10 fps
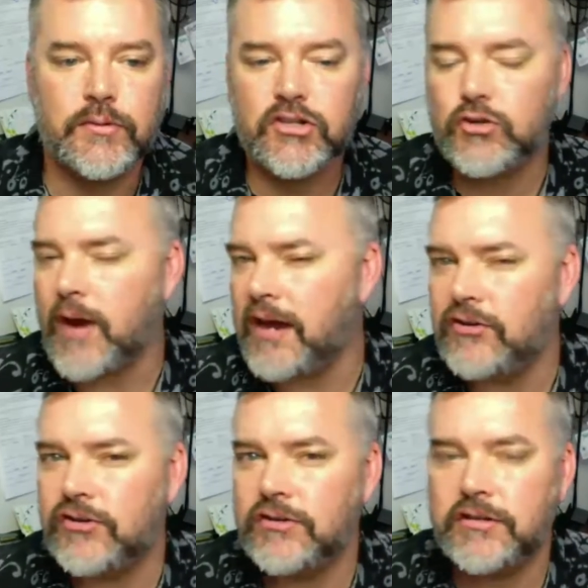What
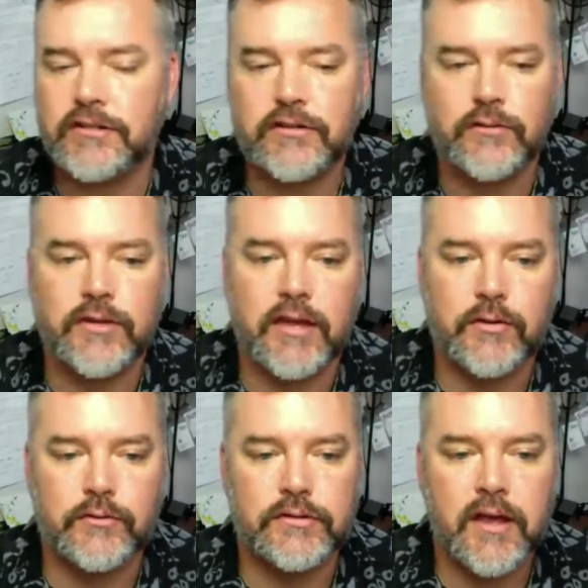strategies do they
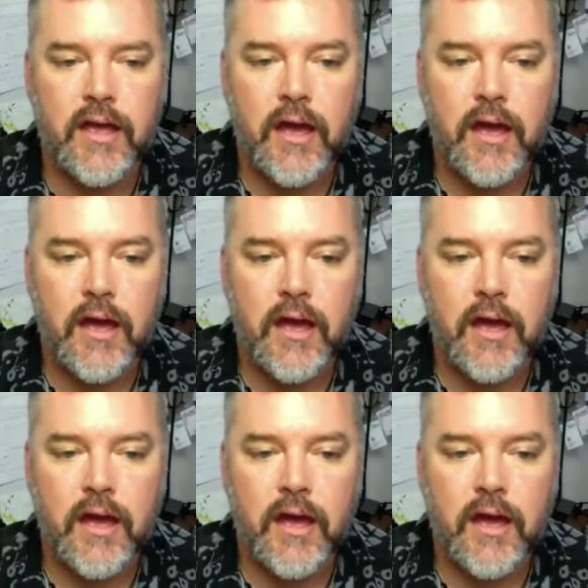use?